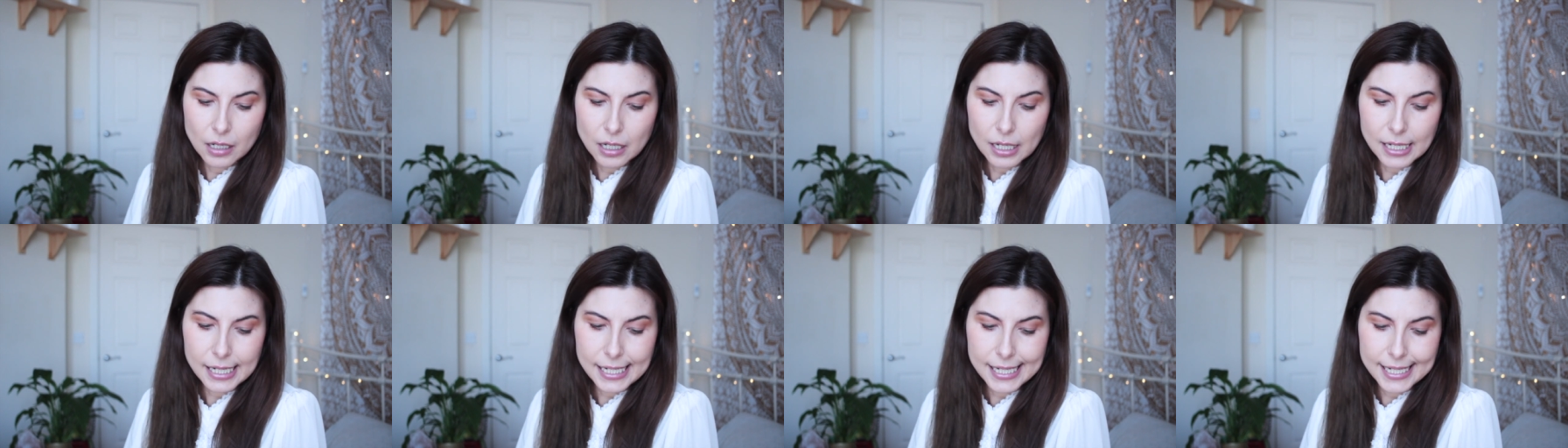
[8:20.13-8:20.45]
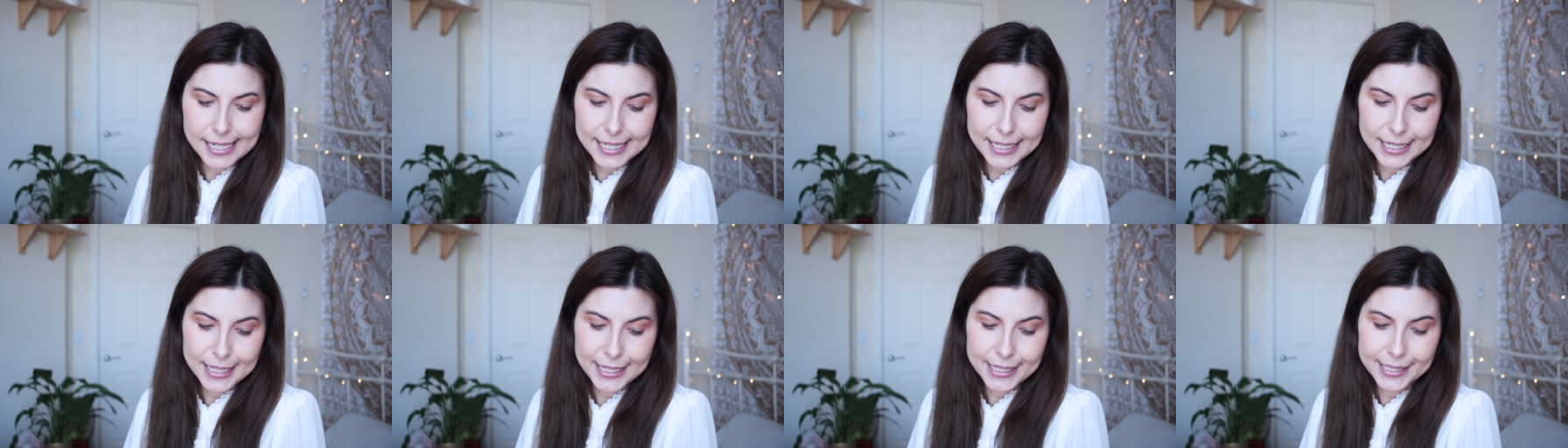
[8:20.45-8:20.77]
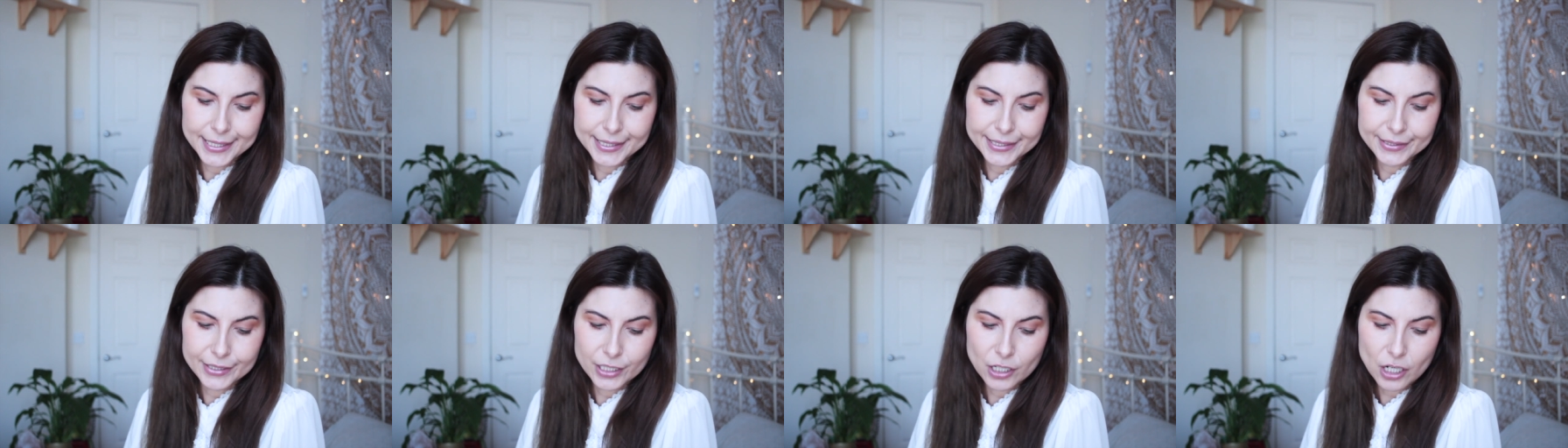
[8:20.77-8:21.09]

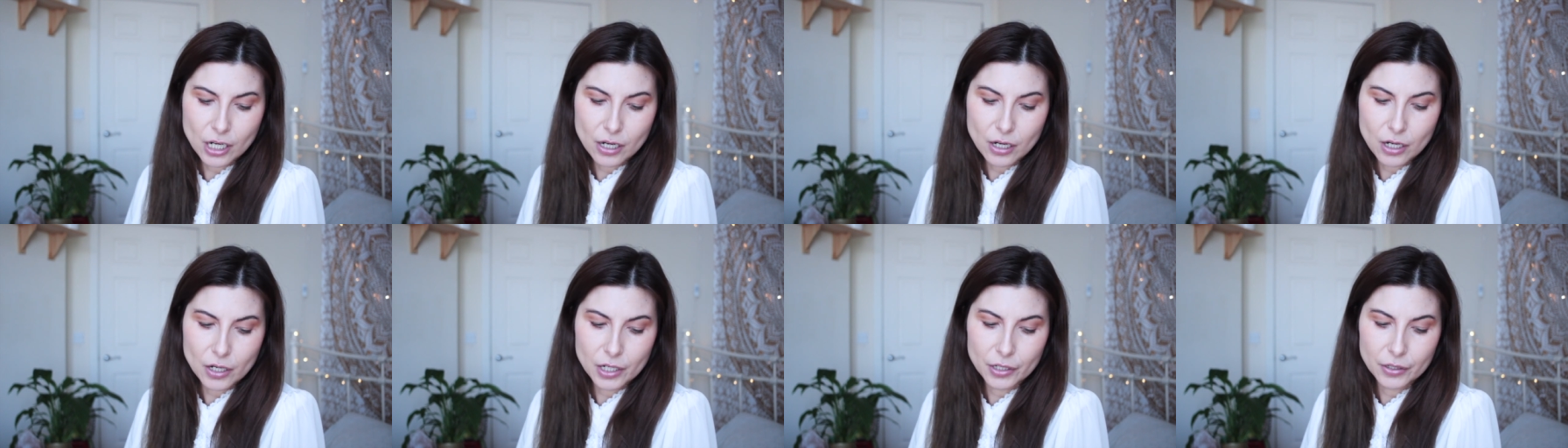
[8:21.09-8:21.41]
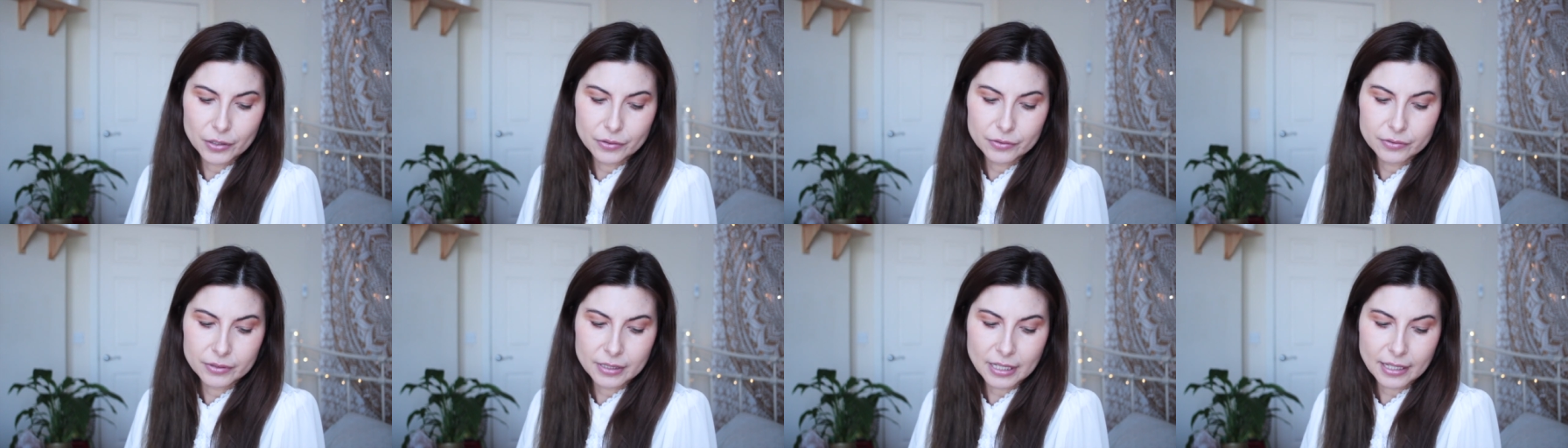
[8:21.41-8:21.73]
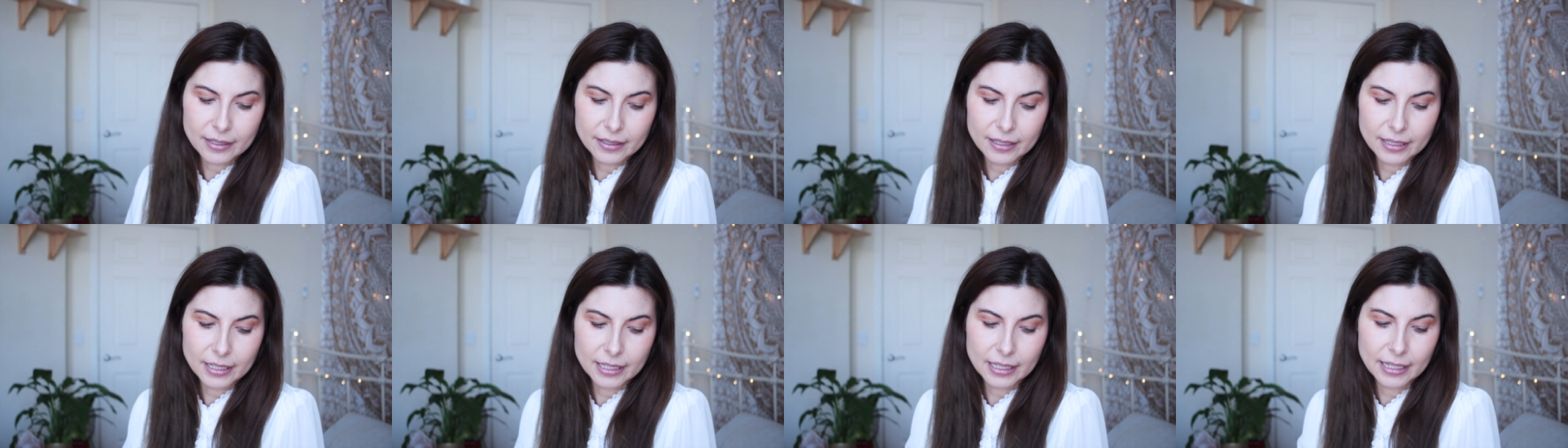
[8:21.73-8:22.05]
uh, no
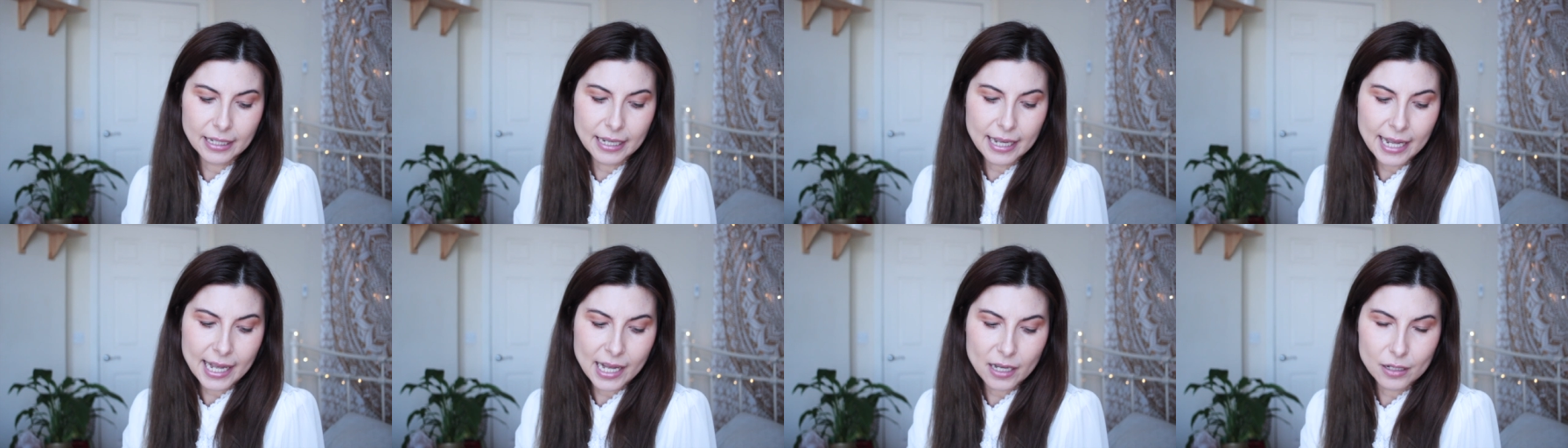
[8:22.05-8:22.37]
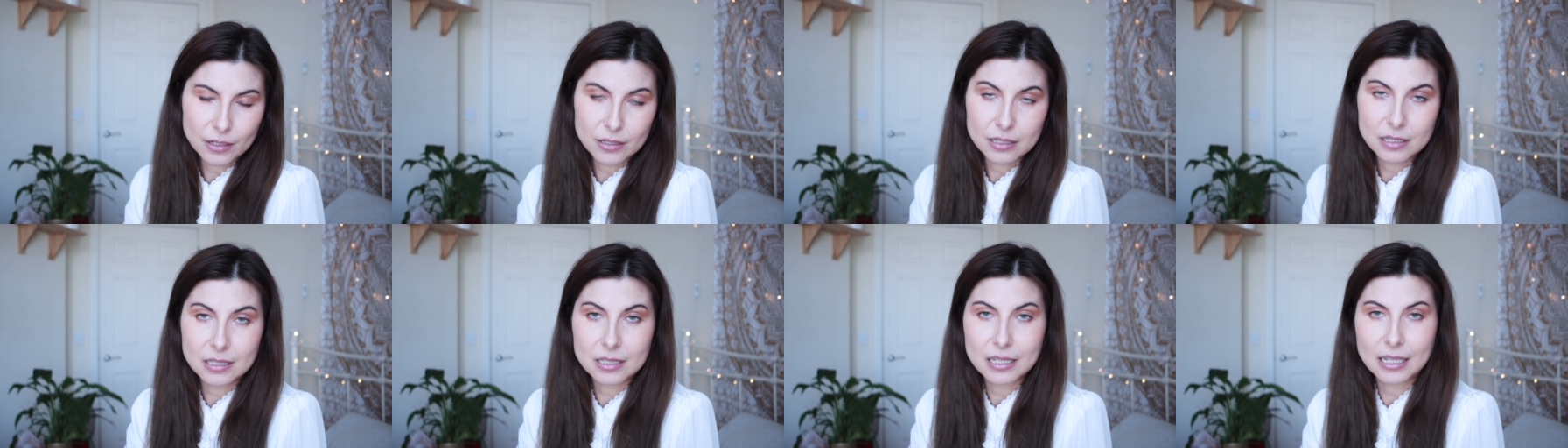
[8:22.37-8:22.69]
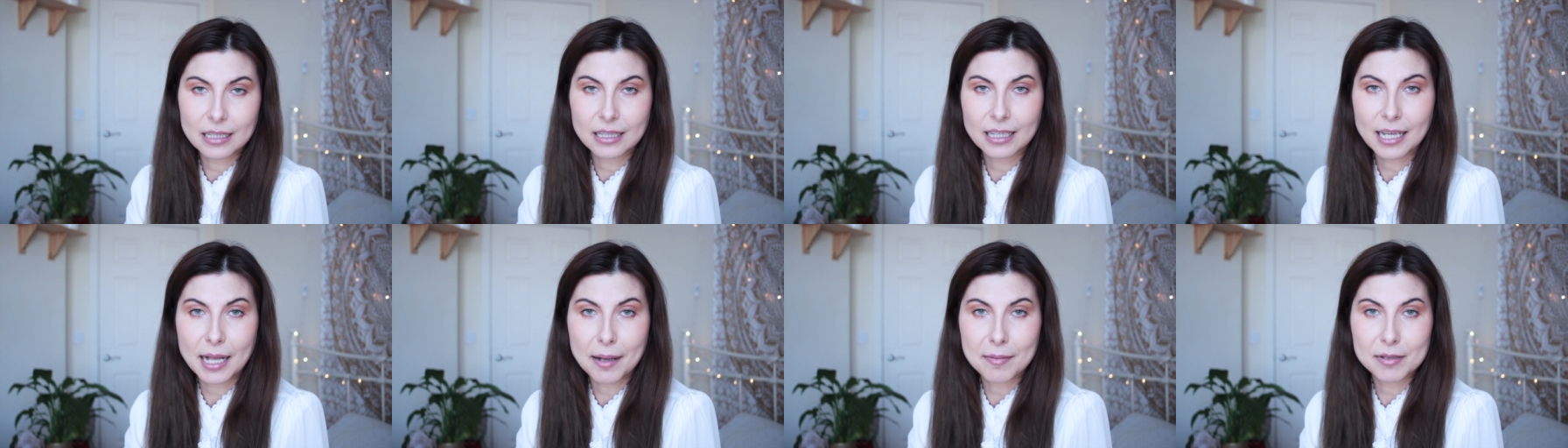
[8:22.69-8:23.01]
nothing else
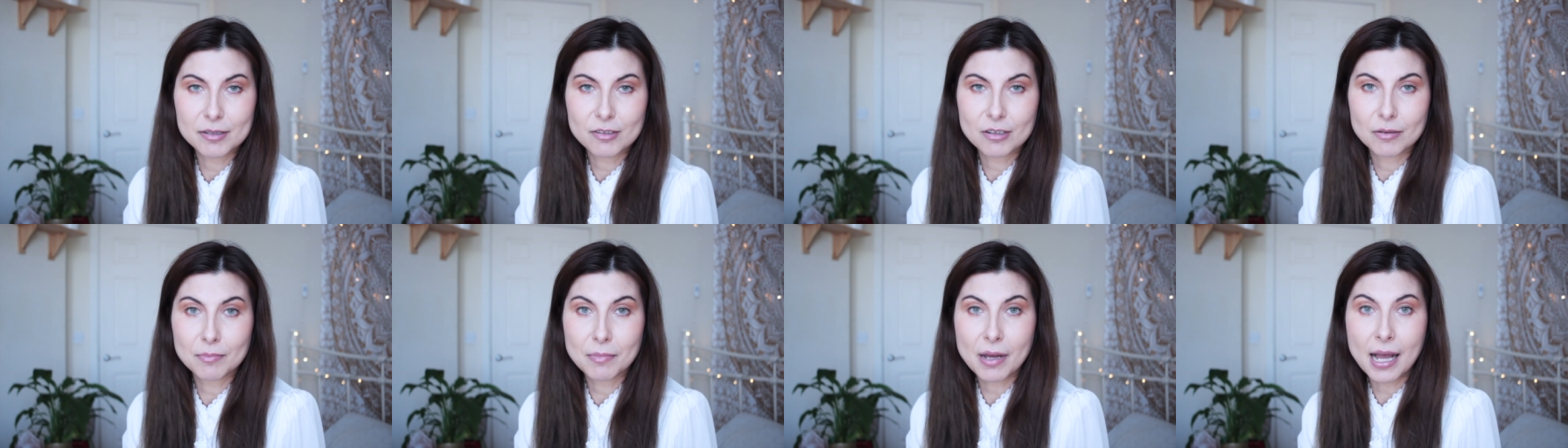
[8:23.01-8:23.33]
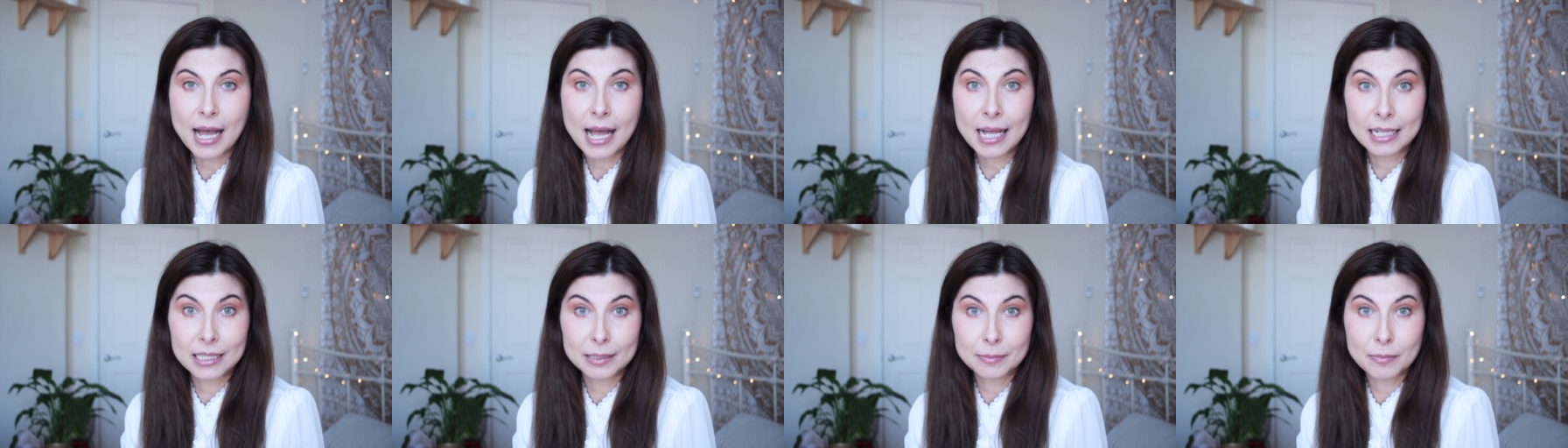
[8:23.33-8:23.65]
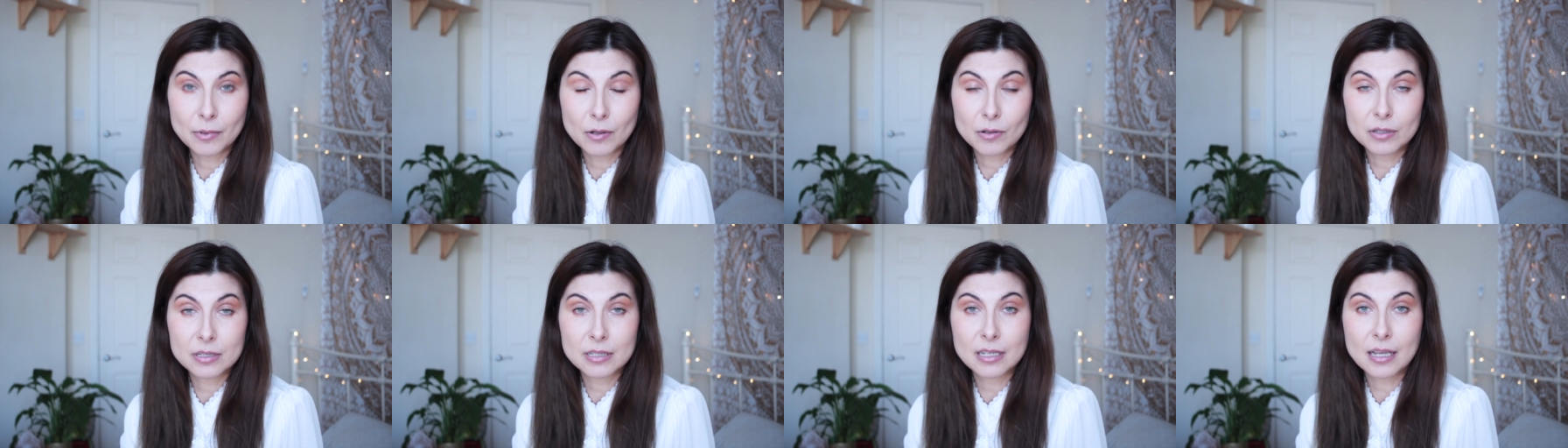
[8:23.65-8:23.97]
that comes from
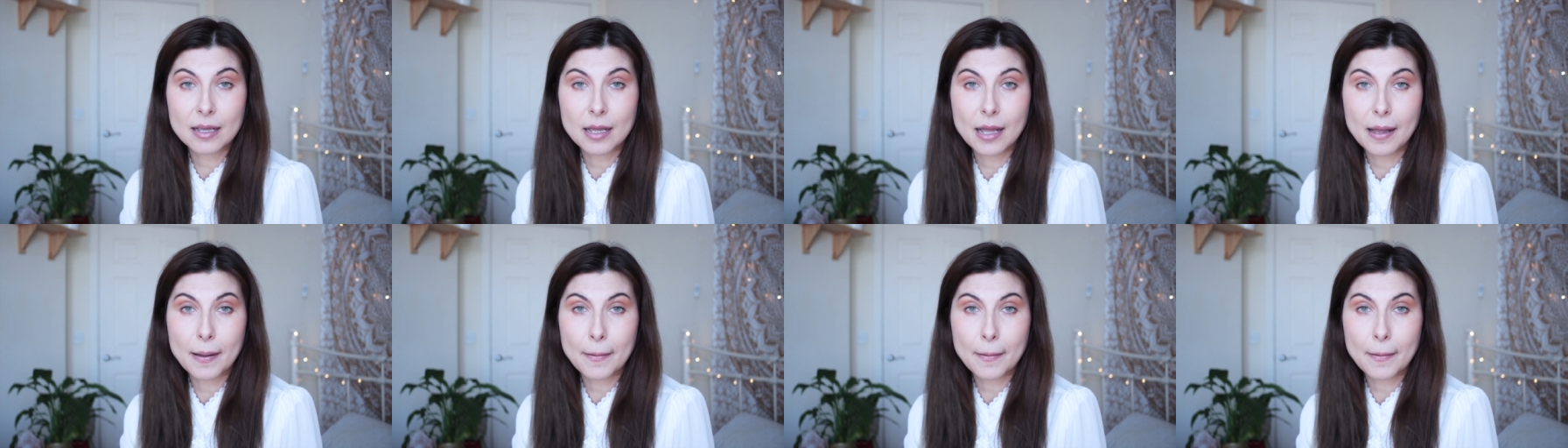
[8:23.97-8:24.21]
animals,